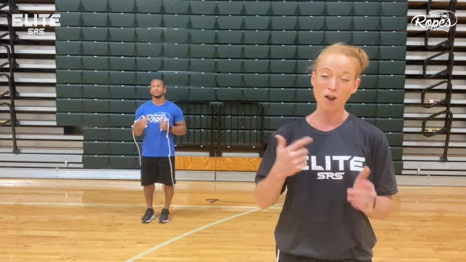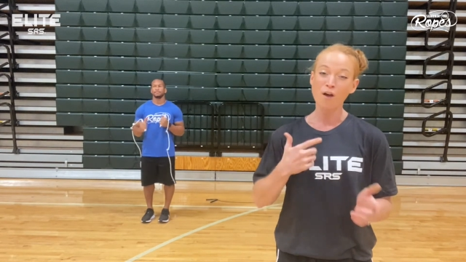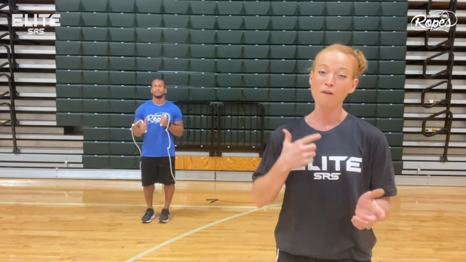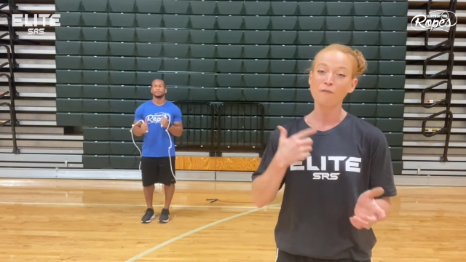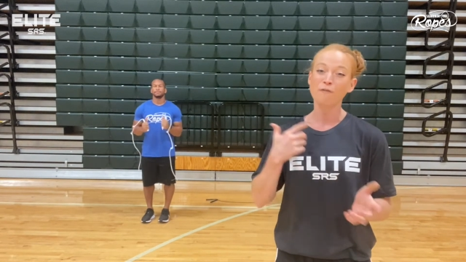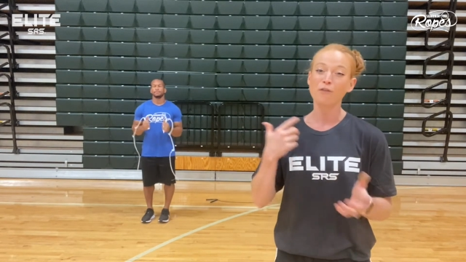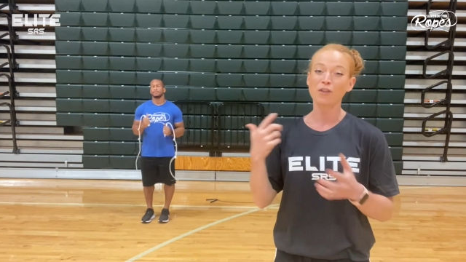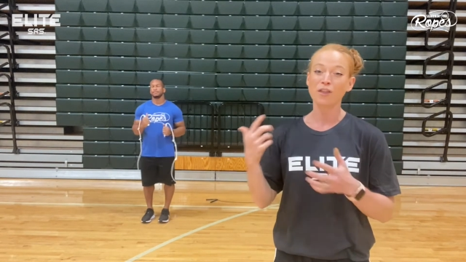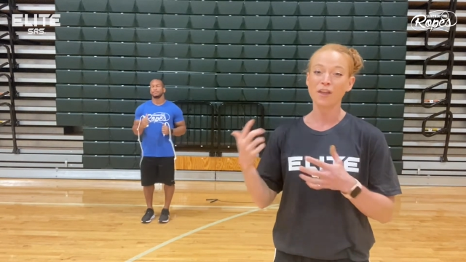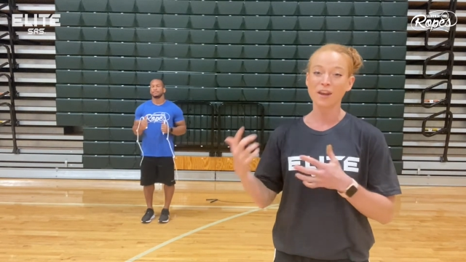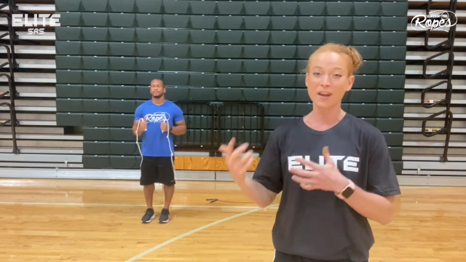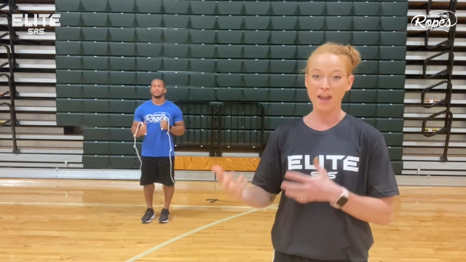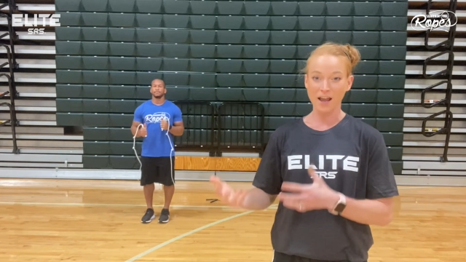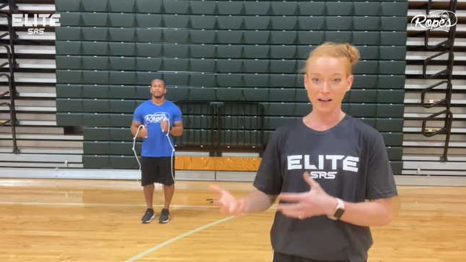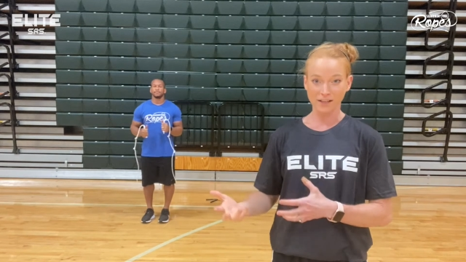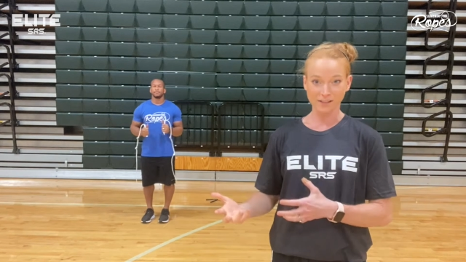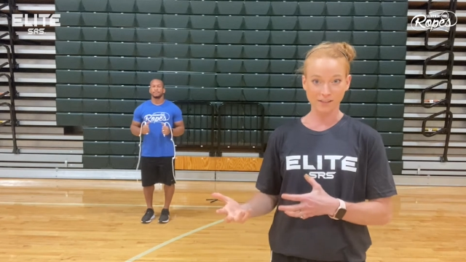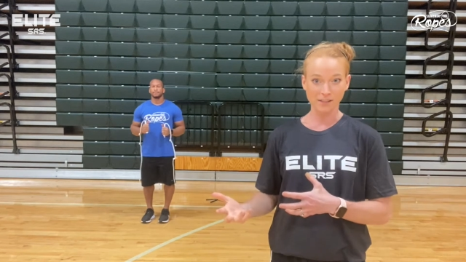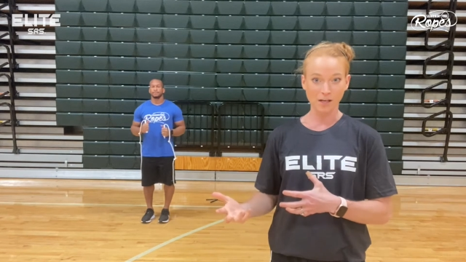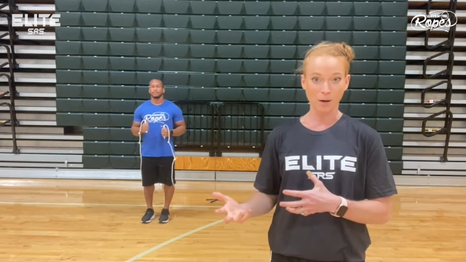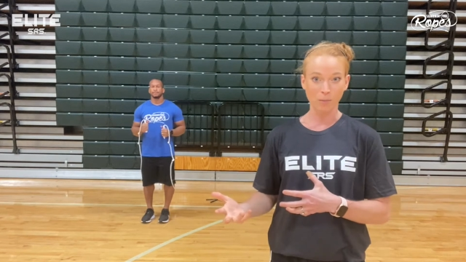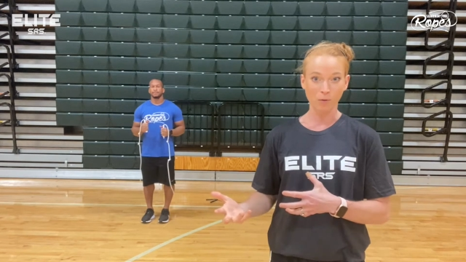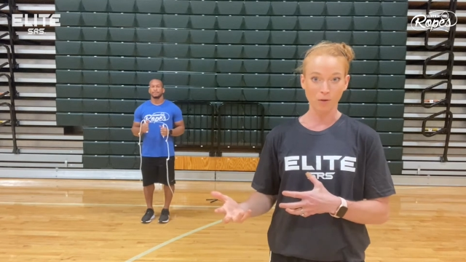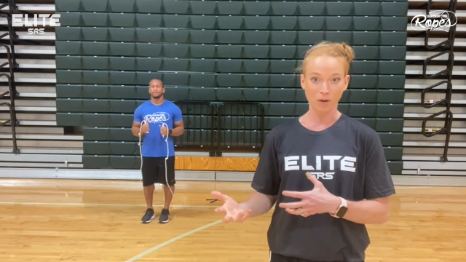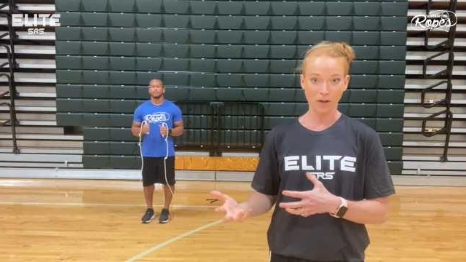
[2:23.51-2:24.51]
for the next
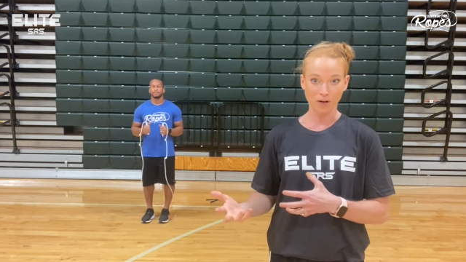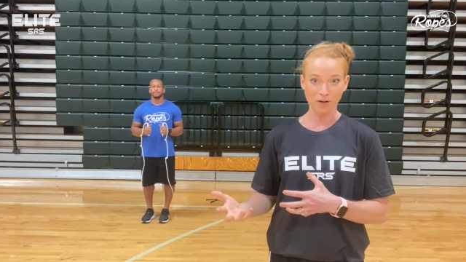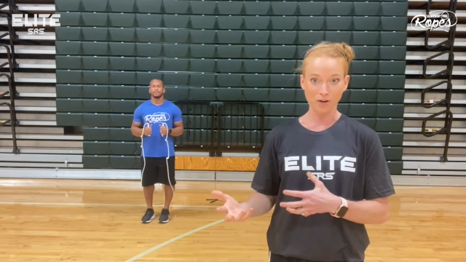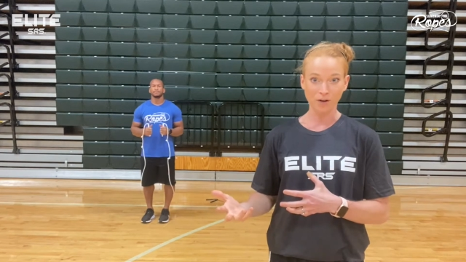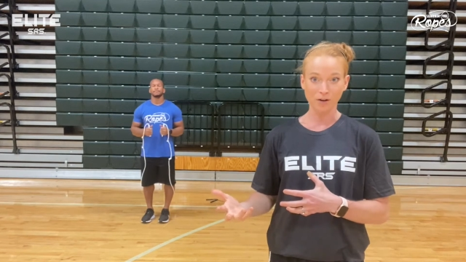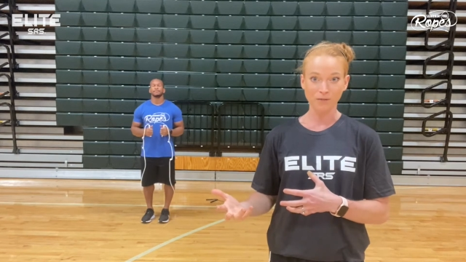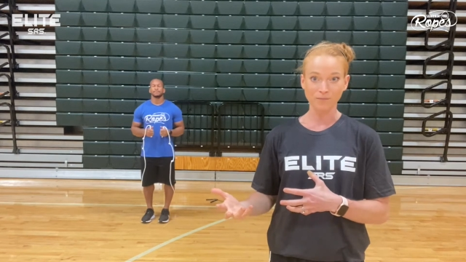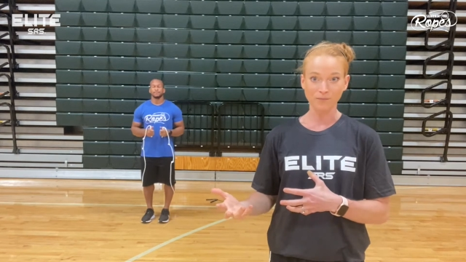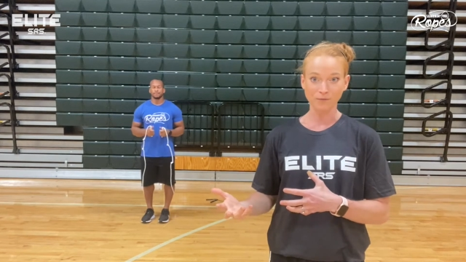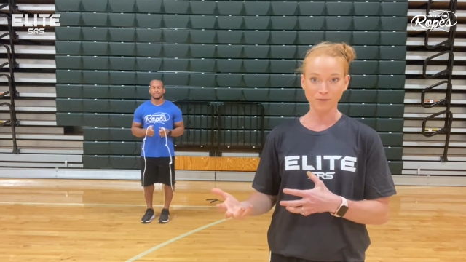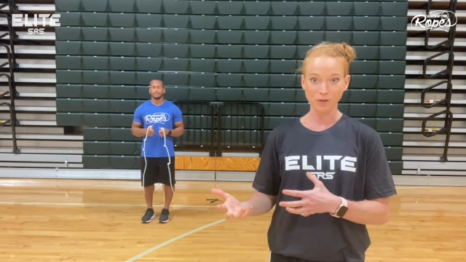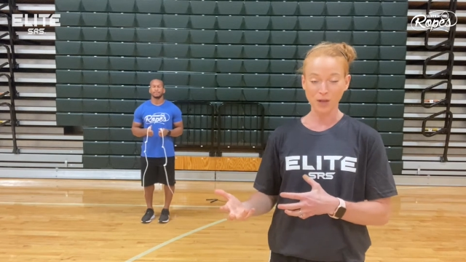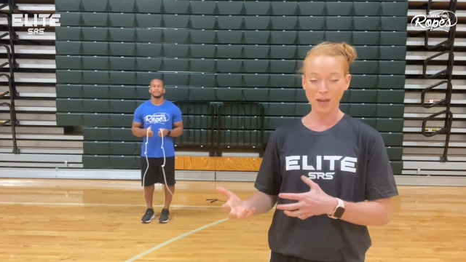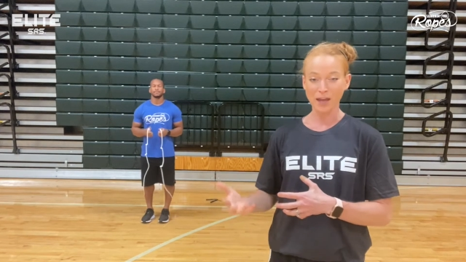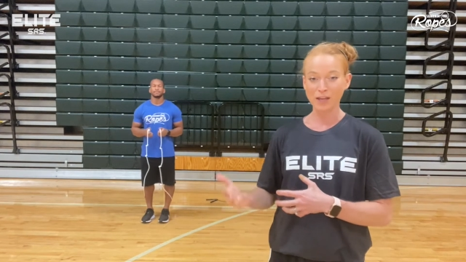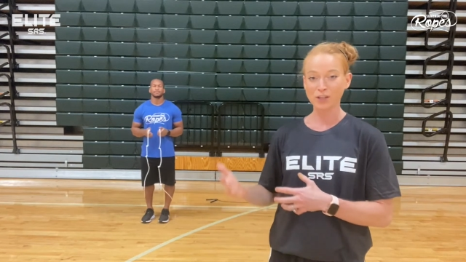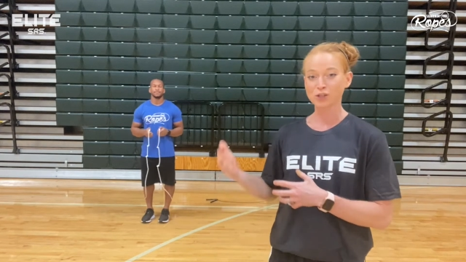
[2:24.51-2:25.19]
double under, okay?